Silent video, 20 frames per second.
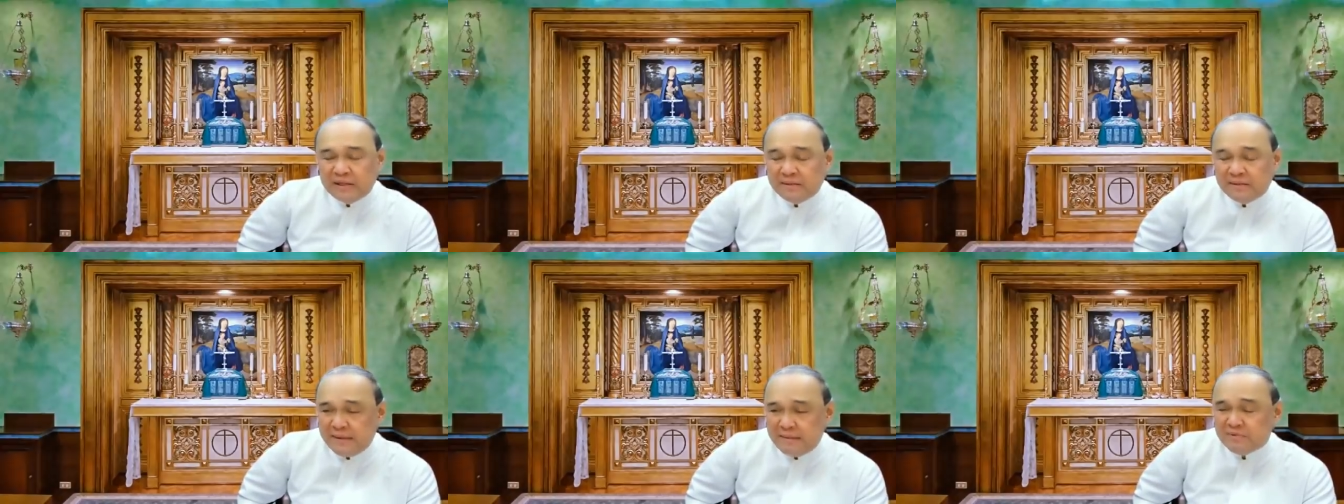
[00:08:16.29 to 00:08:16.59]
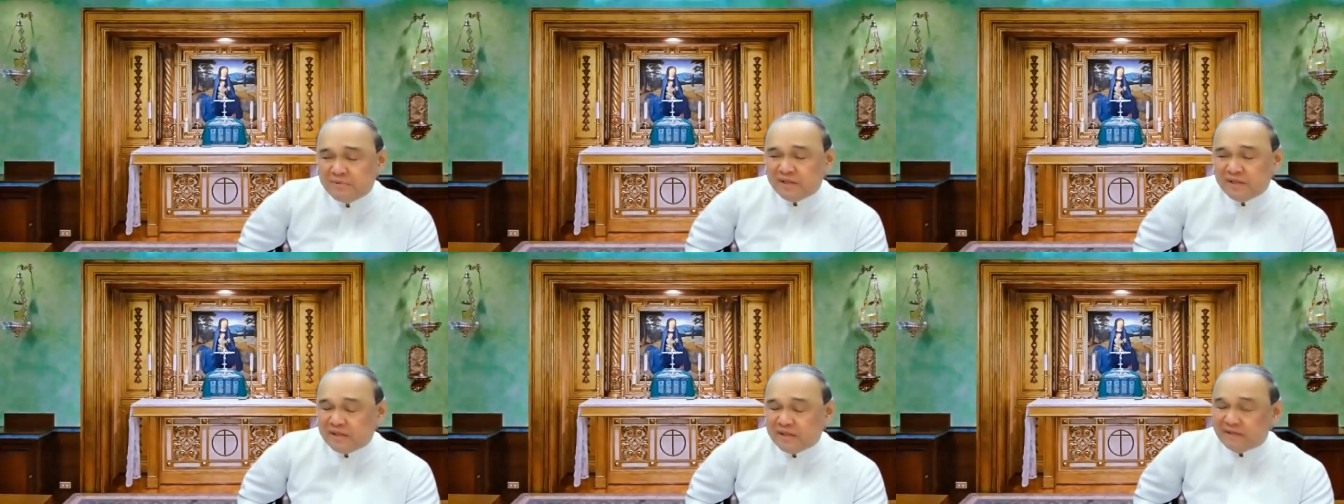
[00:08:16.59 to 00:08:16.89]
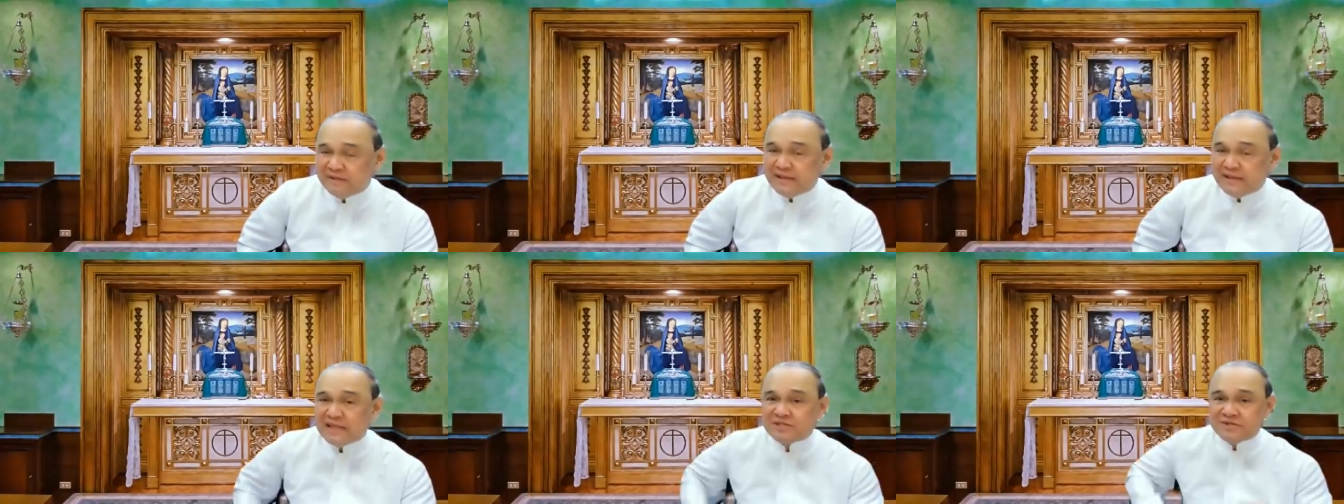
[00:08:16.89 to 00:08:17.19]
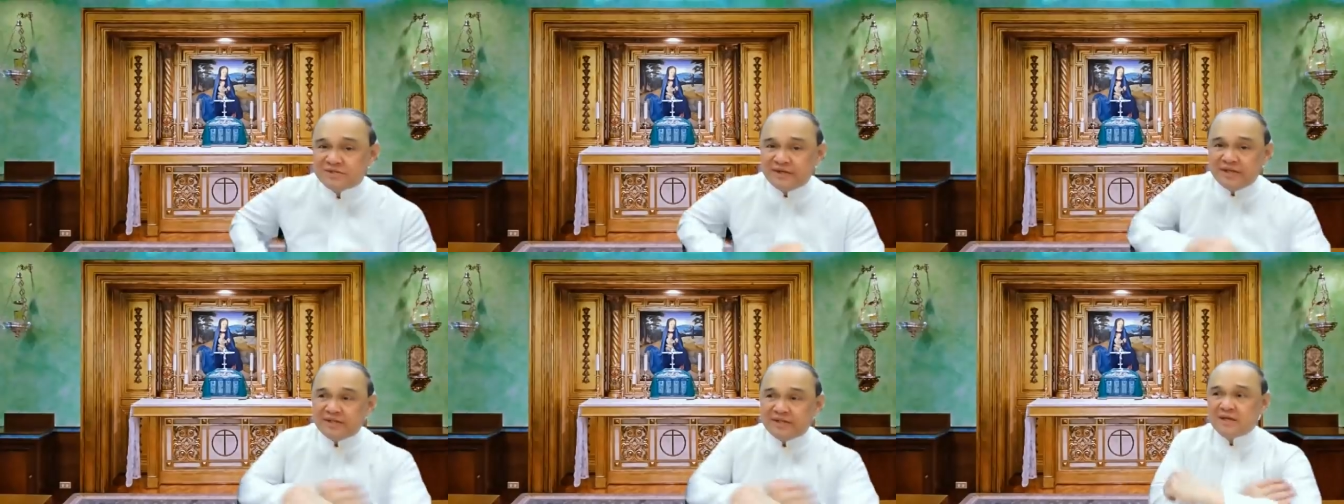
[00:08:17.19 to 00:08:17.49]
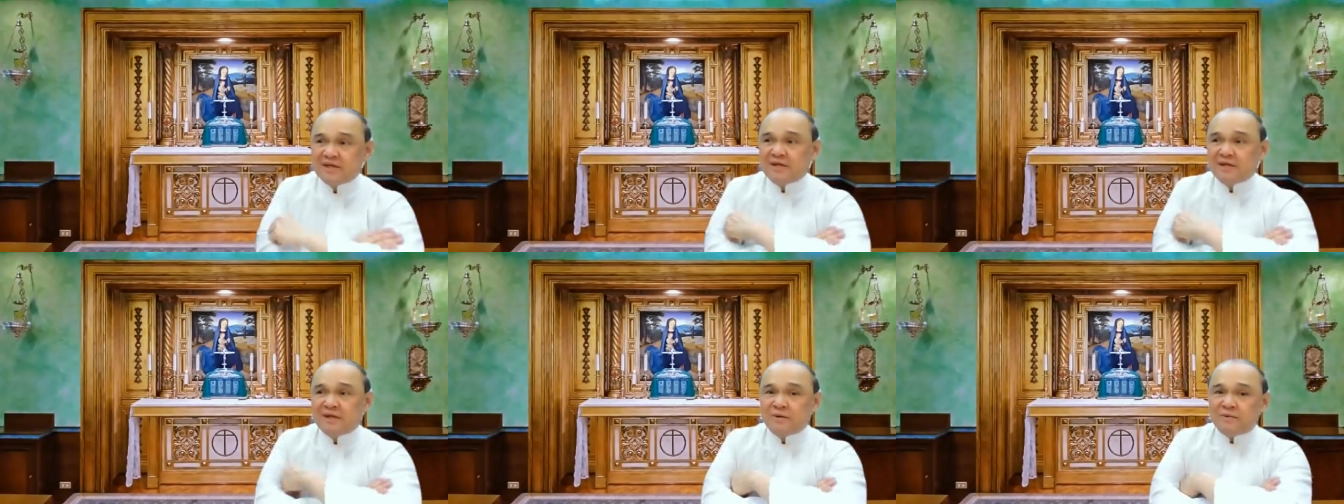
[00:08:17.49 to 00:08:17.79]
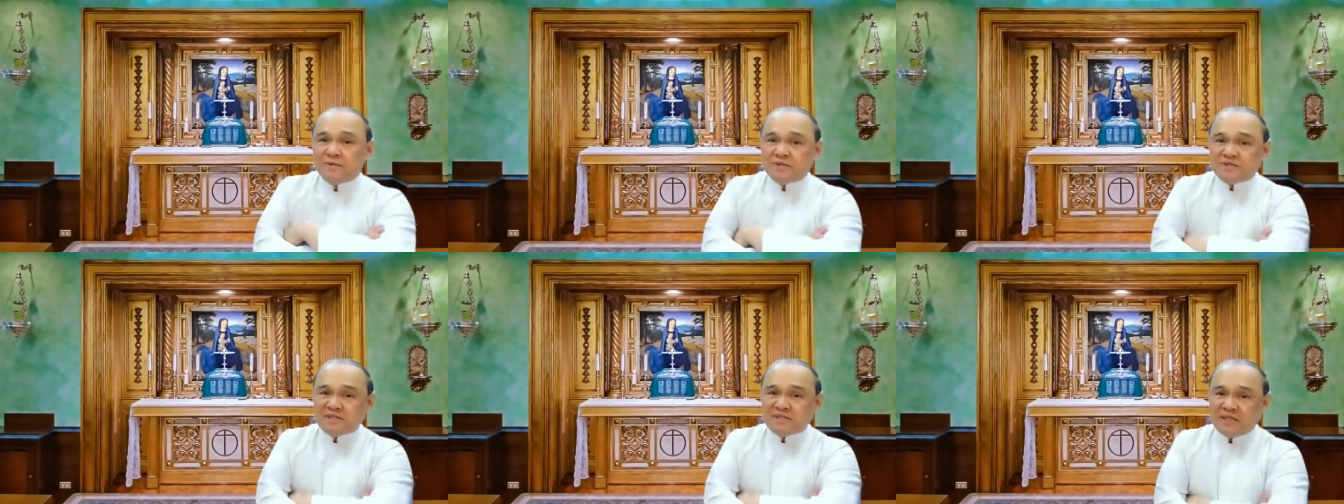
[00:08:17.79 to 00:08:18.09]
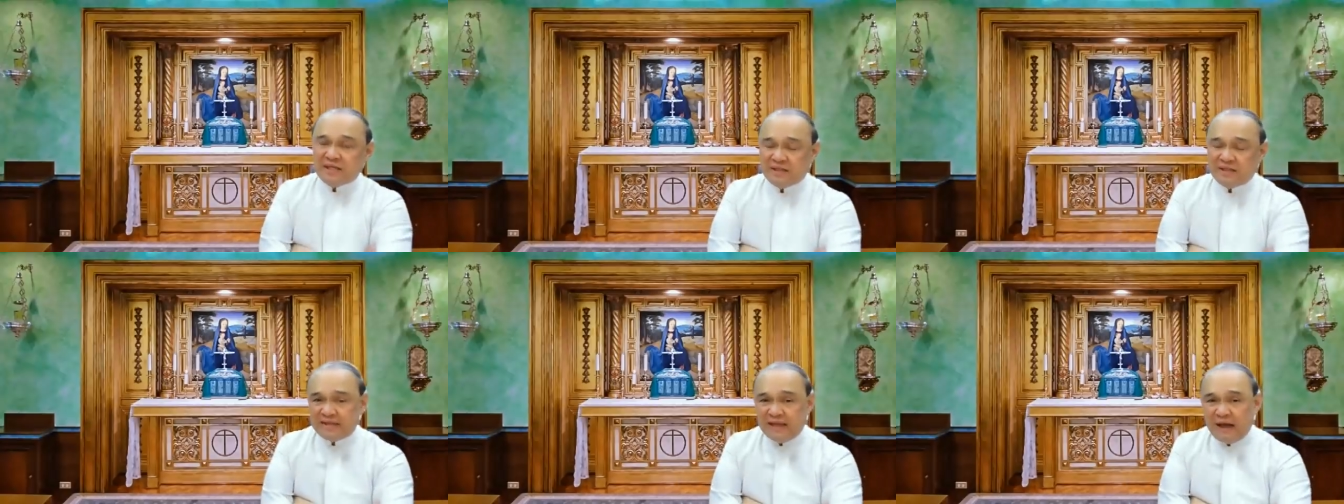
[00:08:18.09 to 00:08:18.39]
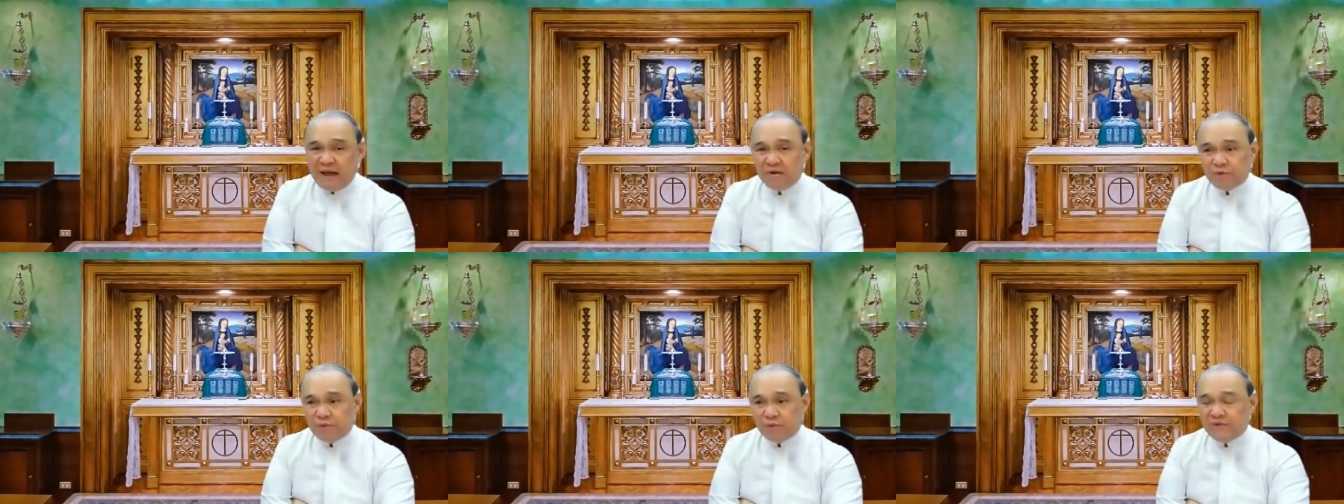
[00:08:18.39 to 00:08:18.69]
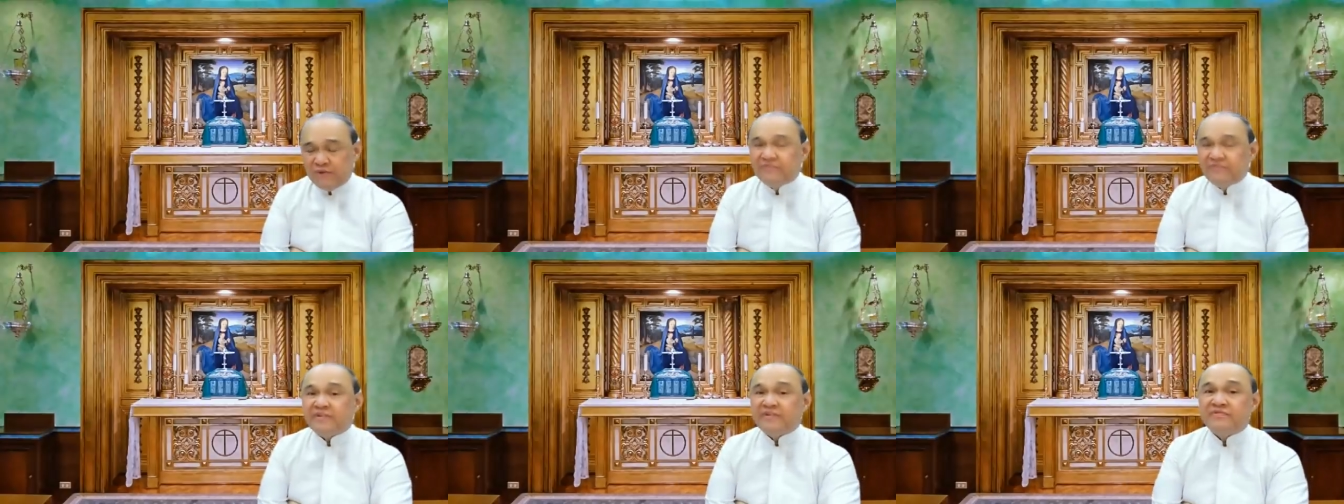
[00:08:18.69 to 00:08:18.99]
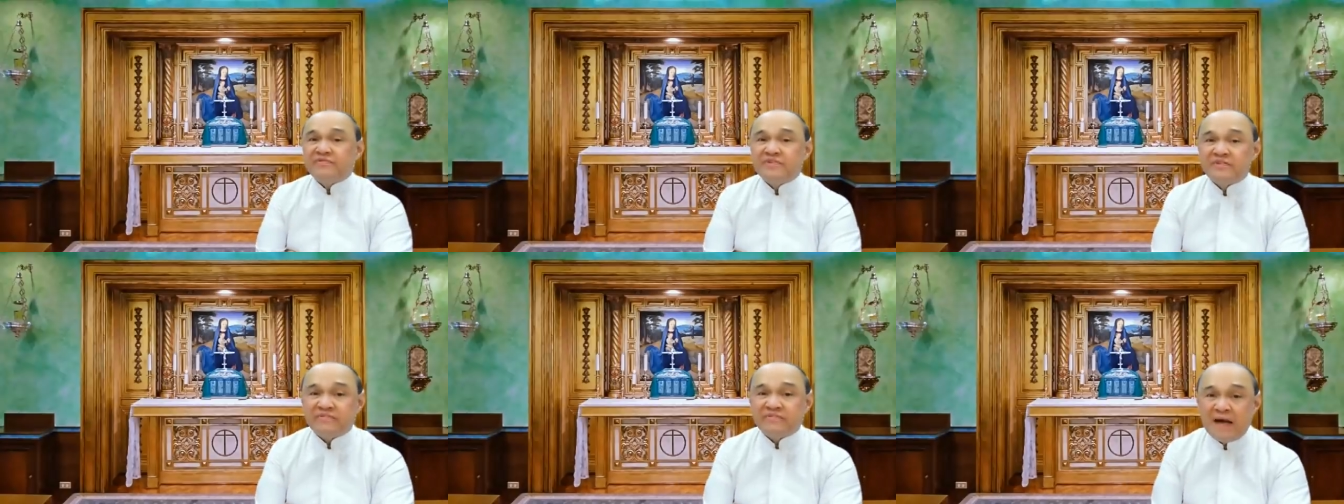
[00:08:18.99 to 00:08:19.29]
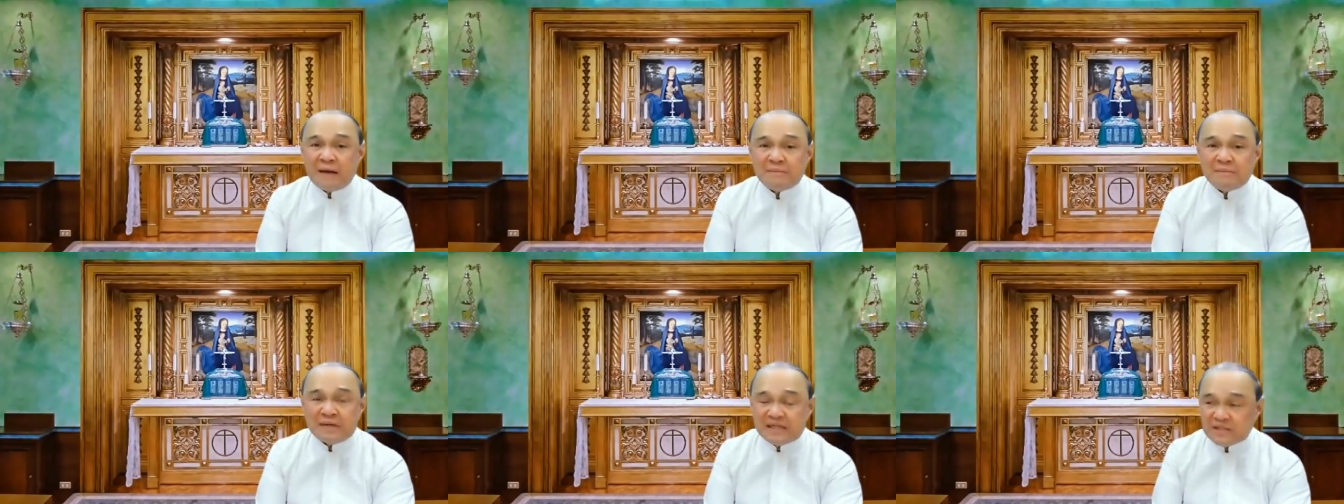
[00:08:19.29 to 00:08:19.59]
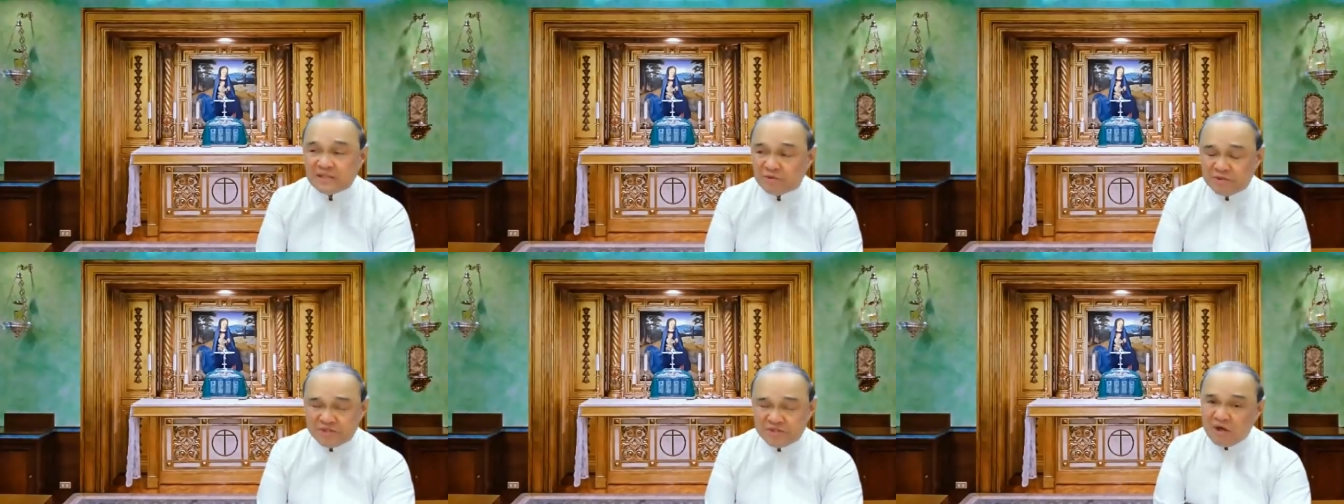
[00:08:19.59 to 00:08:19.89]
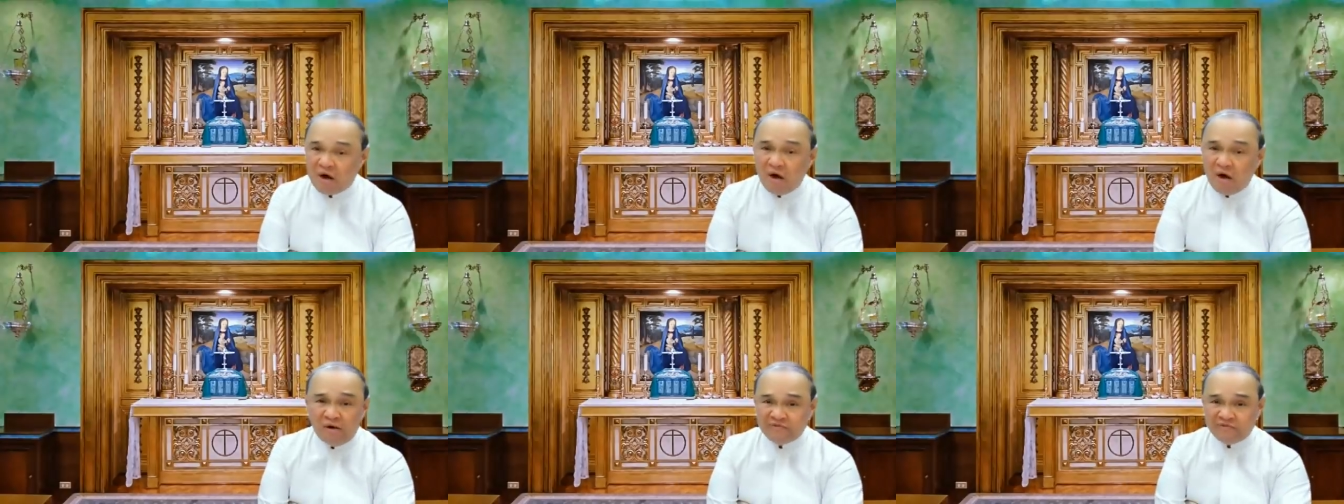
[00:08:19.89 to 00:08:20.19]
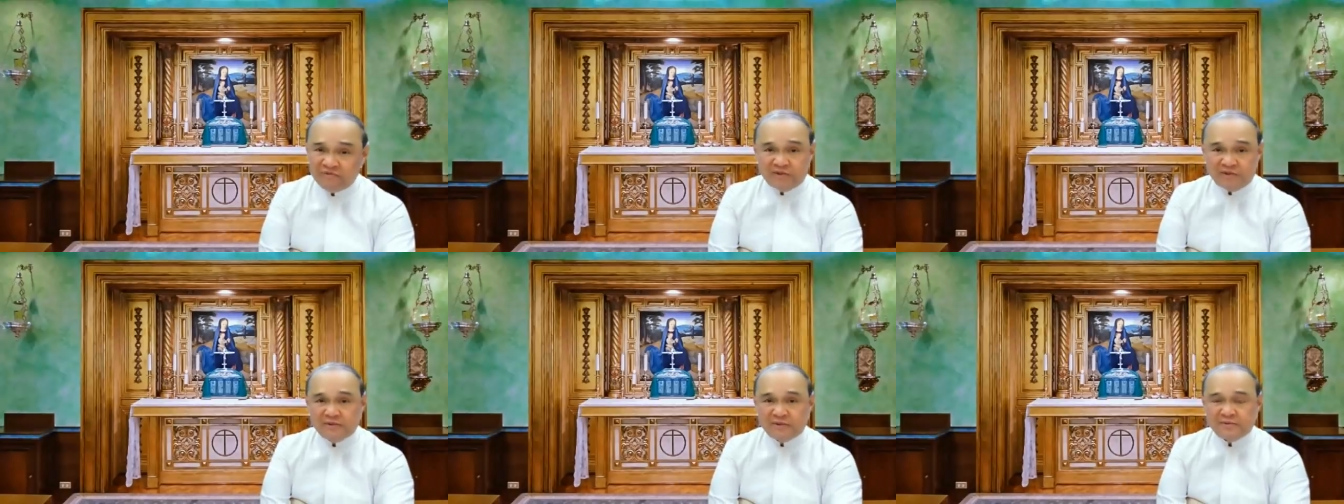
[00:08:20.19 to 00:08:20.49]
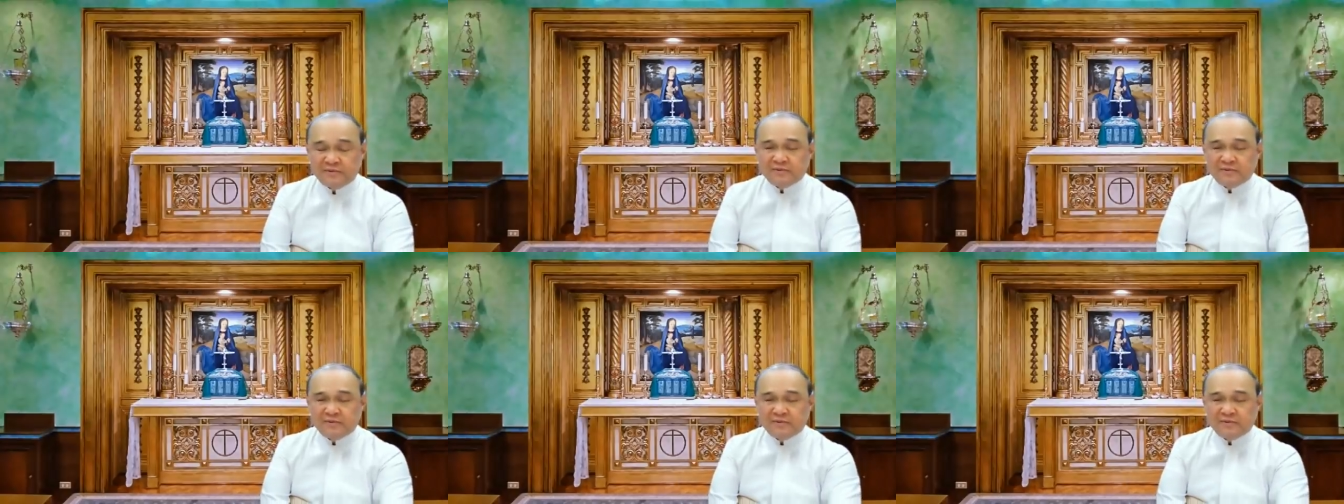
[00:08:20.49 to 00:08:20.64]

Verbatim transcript: Remember that Nazareth was a town with 50 families. It was a hovel.